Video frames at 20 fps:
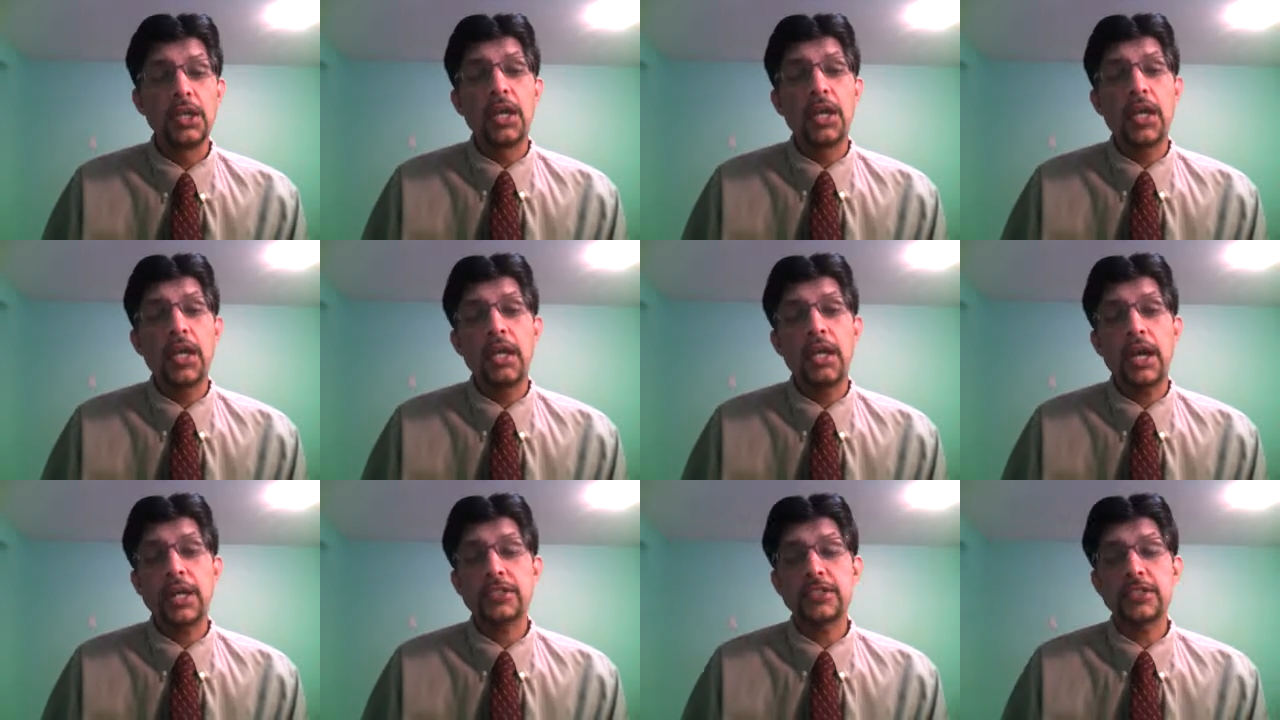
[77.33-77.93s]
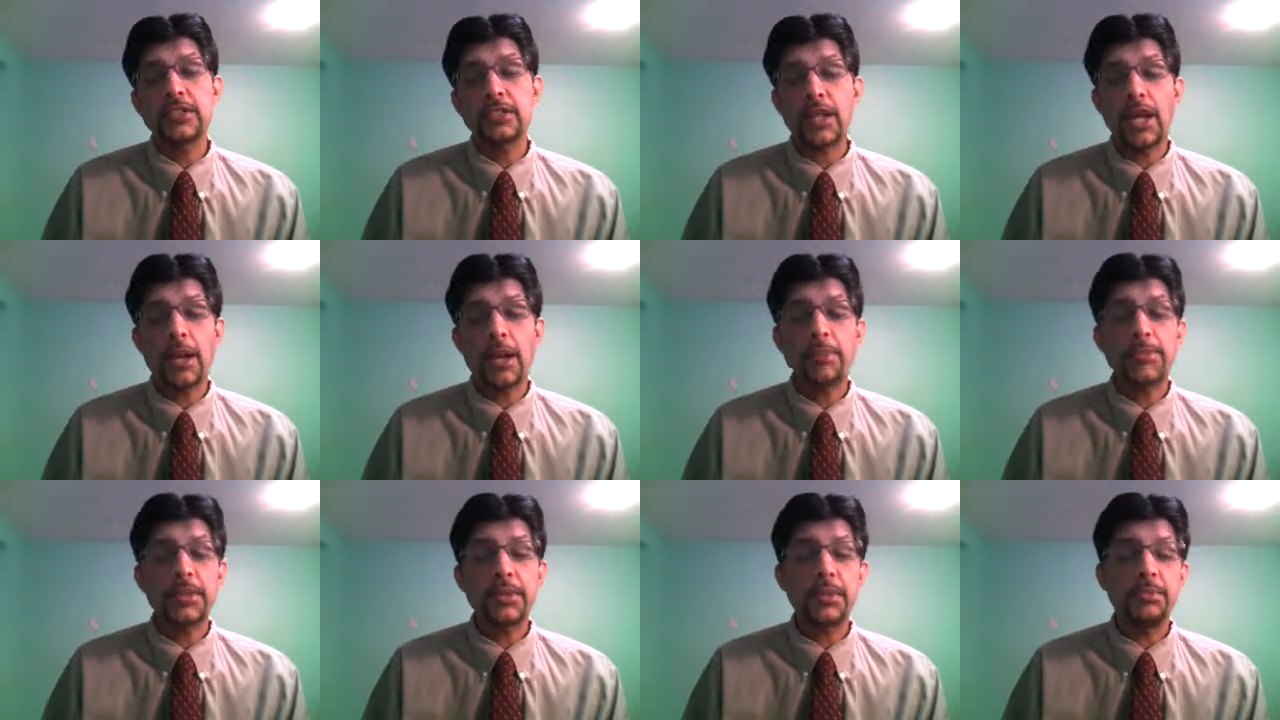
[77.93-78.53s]
as a
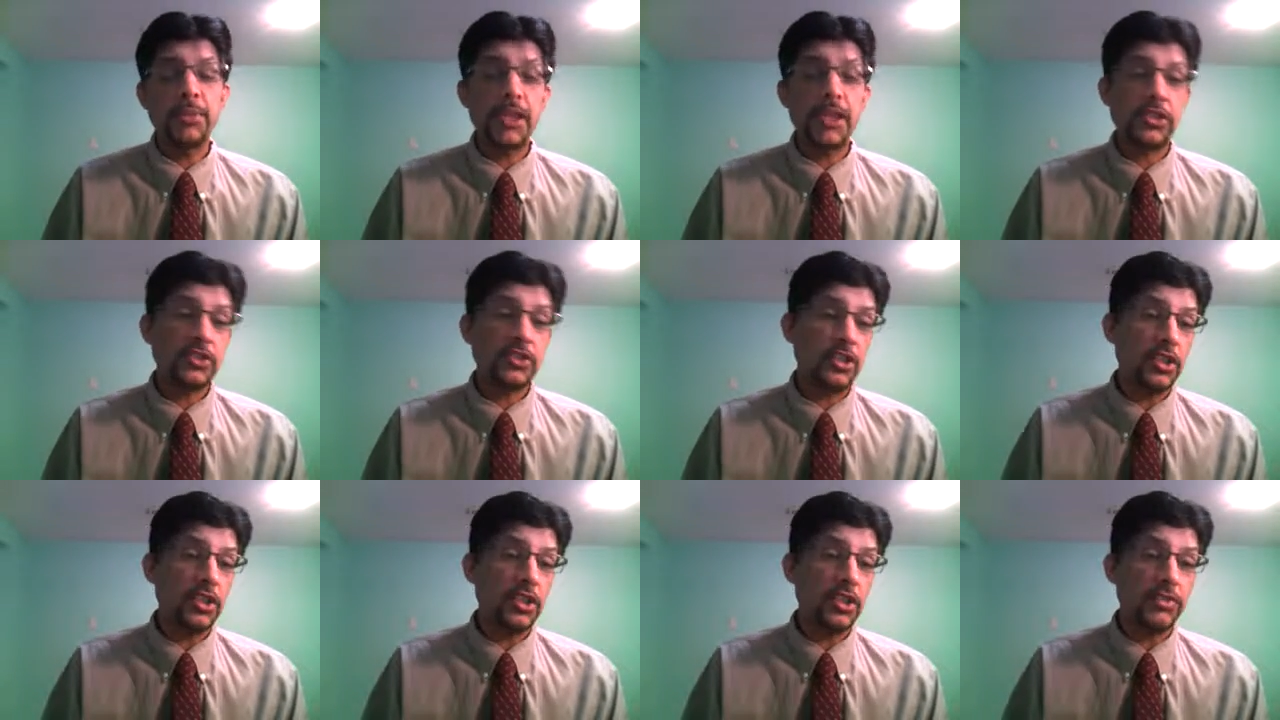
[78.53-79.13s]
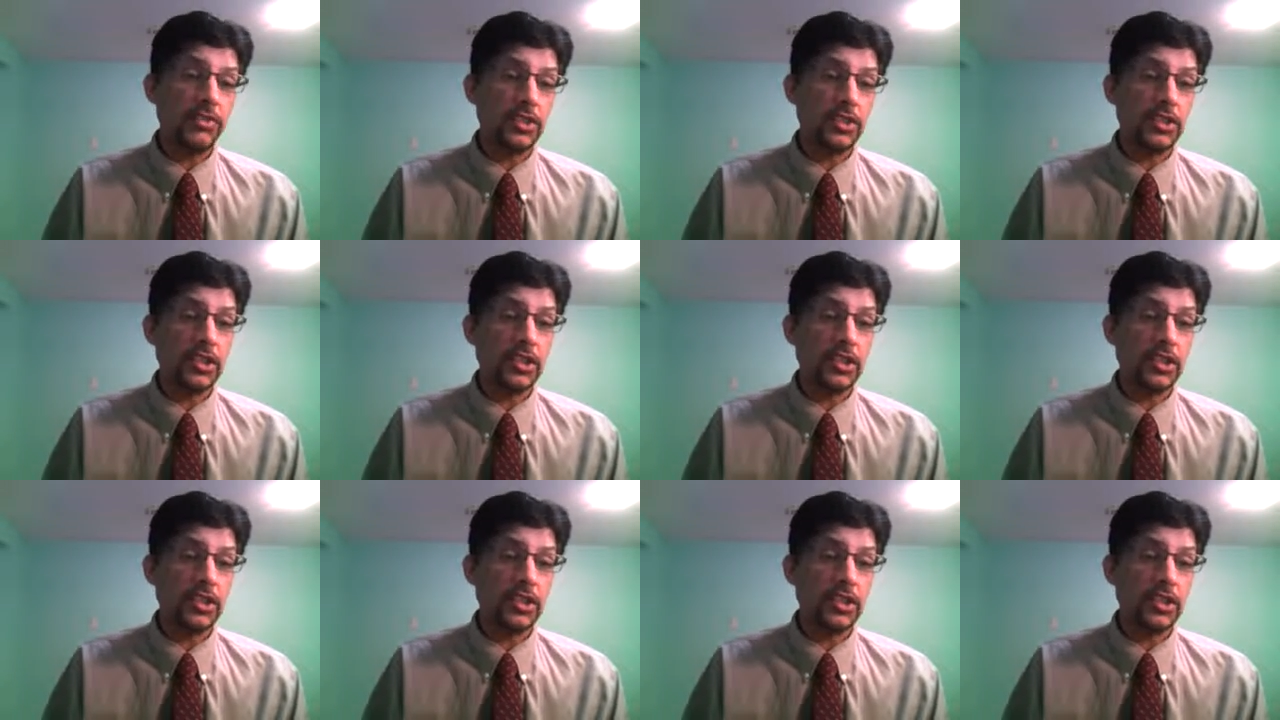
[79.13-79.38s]
captain makes a difference.